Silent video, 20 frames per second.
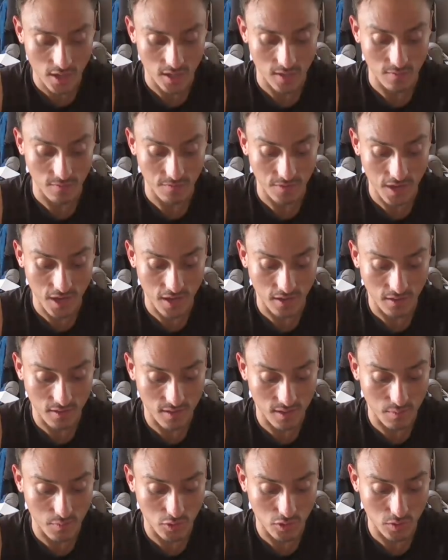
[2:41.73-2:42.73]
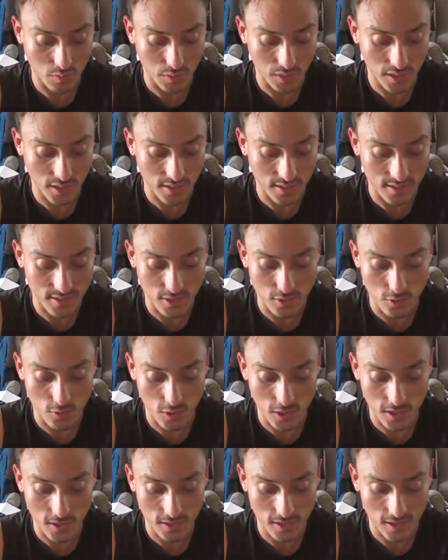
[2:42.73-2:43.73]
In fact, they multiplied so
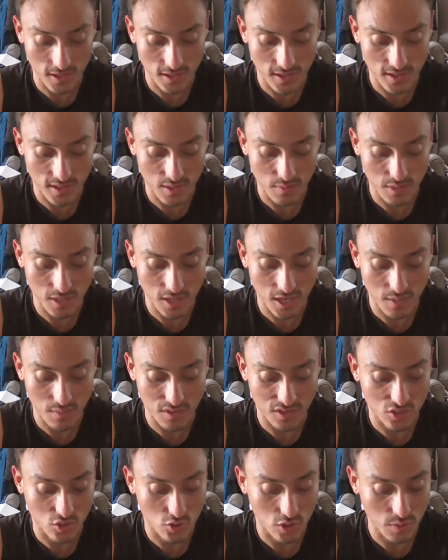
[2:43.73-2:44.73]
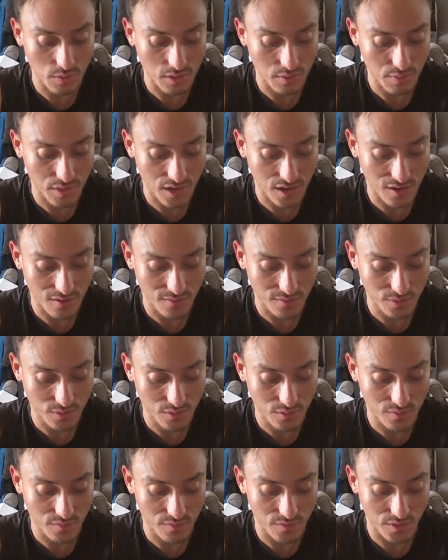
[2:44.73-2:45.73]
greatly that they became extremely
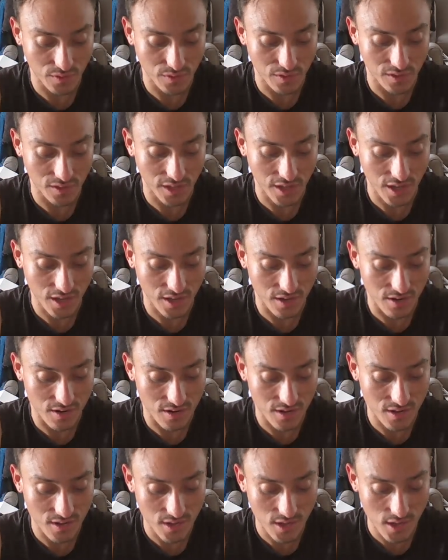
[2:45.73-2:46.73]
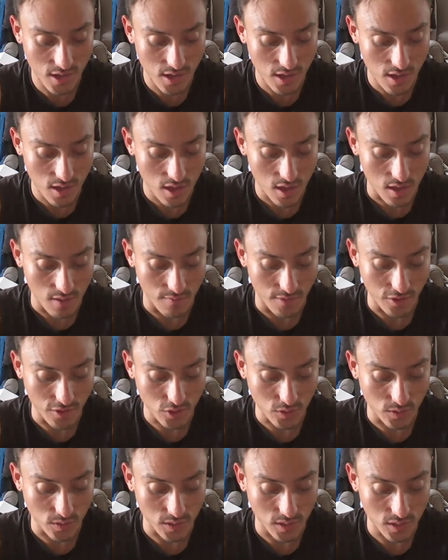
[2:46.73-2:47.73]
powerful and filled the land.
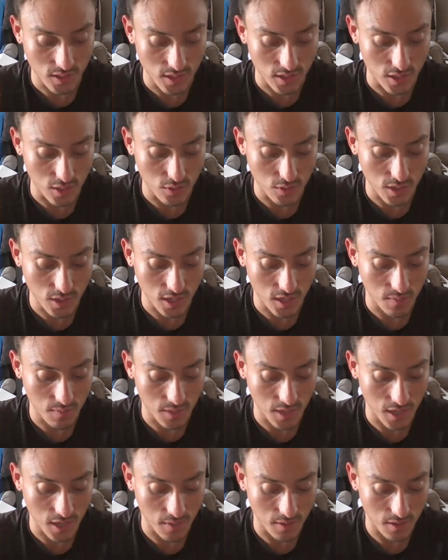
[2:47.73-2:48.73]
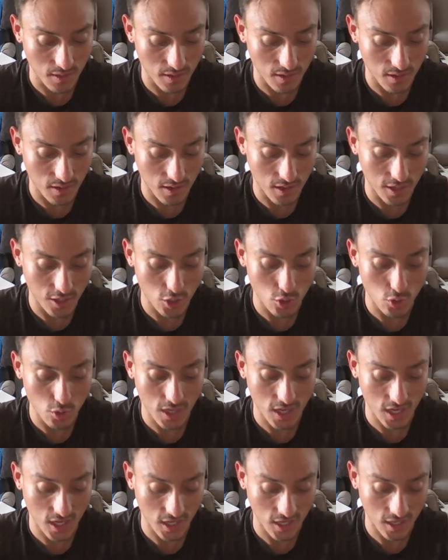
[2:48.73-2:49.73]
Eventually, a new king came
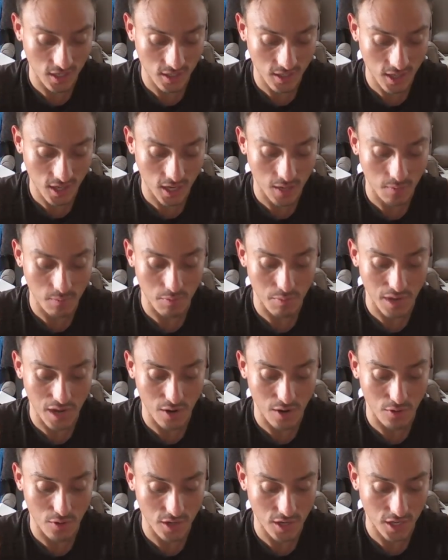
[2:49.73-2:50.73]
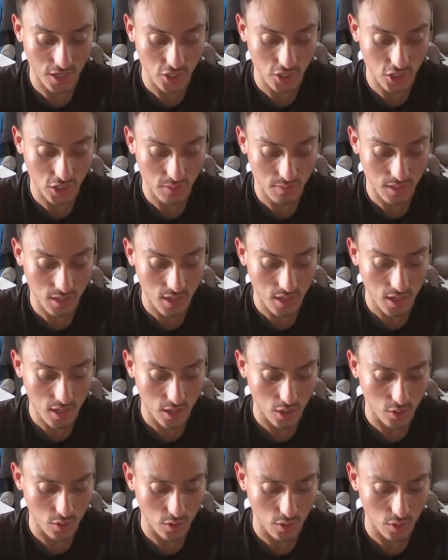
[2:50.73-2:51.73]
to power in Egypt,
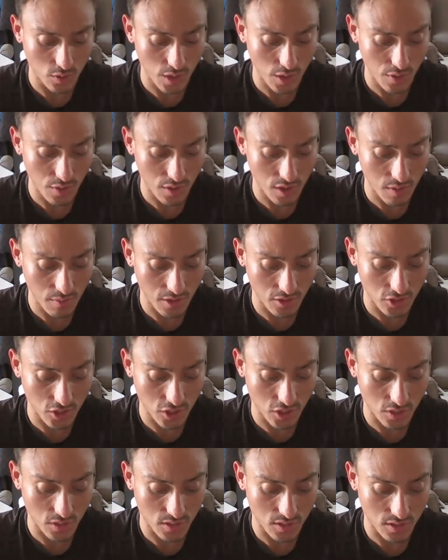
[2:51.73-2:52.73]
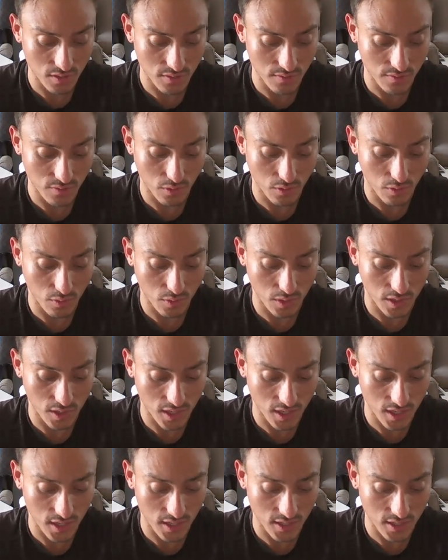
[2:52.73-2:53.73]
who knew nothing about Joseph or what
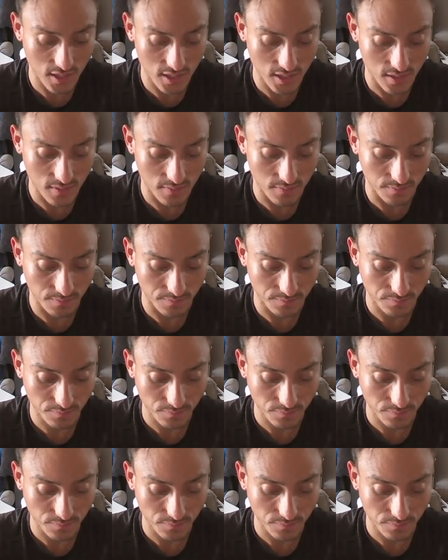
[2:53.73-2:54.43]
he had done.